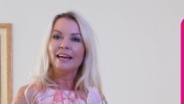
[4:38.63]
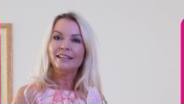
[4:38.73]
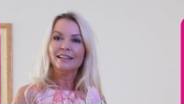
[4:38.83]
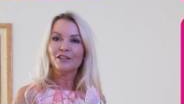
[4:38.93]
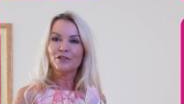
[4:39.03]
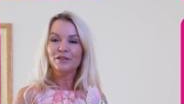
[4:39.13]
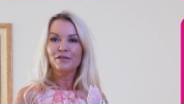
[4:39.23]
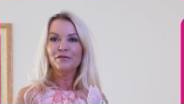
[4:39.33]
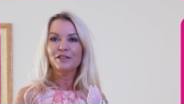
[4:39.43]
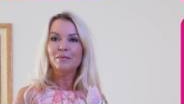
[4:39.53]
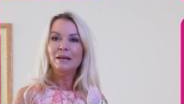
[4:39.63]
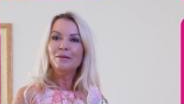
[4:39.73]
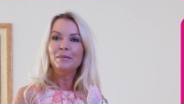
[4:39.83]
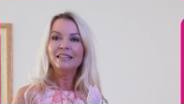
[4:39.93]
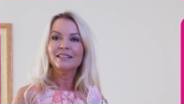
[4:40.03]

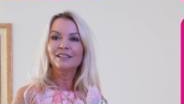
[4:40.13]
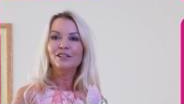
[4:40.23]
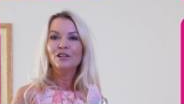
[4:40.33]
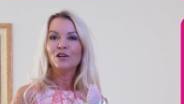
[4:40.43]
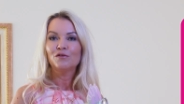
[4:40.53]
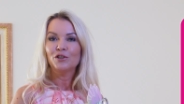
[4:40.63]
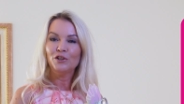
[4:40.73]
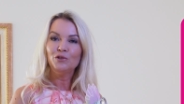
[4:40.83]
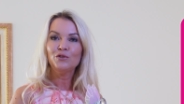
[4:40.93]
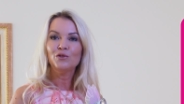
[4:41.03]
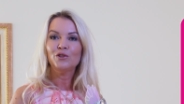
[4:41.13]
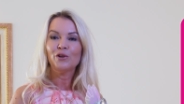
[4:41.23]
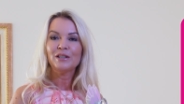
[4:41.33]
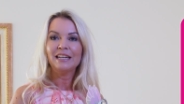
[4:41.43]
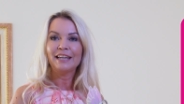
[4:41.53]
850mm for those who
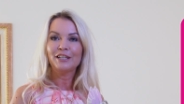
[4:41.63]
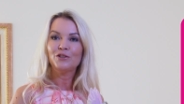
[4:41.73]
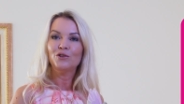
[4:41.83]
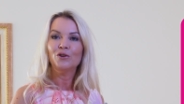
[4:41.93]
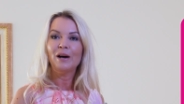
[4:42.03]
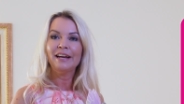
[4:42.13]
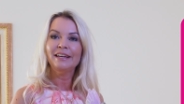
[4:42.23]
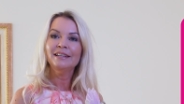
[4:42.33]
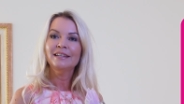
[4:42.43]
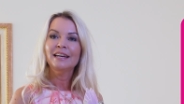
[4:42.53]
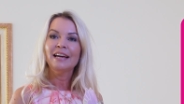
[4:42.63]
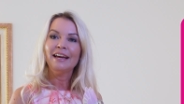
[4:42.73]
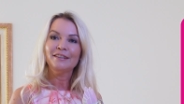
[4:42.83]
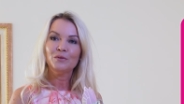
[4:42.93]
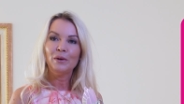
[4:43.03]
don't like to go high,
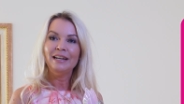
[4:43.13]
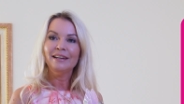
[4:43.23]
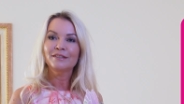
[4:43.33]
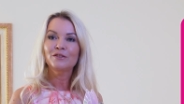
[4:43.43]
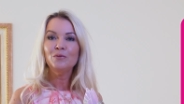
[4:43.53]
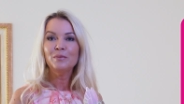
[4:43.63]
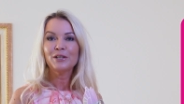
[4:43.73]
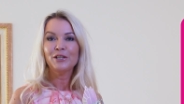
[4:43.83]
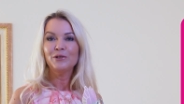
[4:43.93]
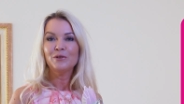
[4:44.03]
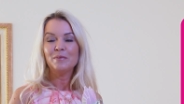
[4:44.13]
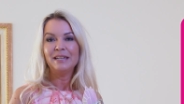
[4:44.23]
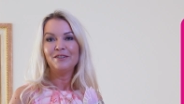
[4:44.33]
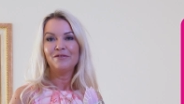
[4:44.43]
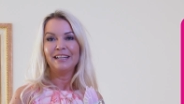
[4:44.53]
as well as super cute
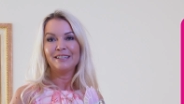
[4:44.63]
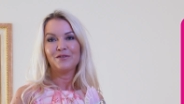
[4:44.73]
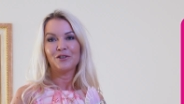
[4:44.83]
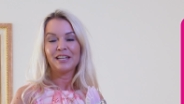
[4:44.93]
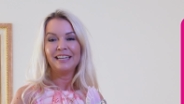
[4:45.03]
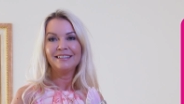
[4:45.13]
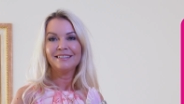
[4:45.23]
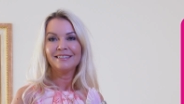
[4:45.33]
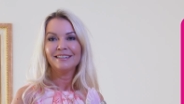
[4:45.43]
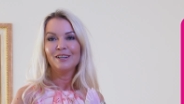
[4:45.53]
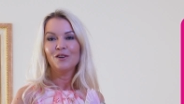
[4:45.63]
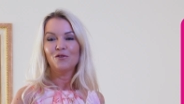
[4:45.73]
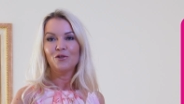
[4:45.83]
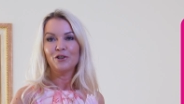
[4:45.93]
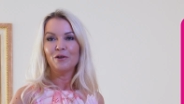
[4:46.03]
mini flats for kids
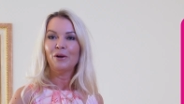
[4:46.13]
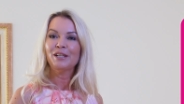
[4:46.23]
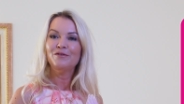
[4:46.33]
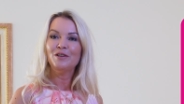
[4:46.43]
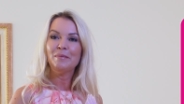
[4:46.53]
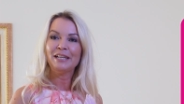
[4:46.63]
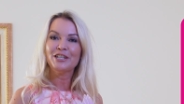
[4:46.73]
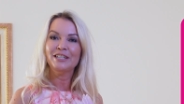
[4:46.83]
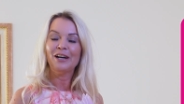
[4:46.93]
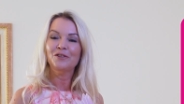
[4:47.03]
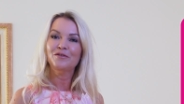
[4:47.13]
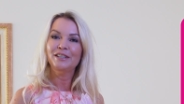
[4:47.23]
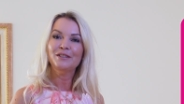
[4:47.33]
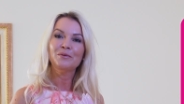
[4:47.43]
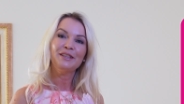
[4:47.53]
for a wonderful matching
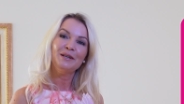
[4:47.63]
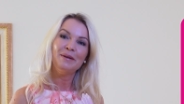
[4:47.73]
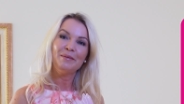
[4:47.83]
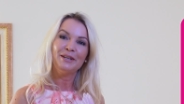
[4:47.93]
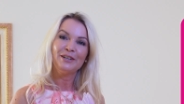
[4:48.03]
outfit with your baby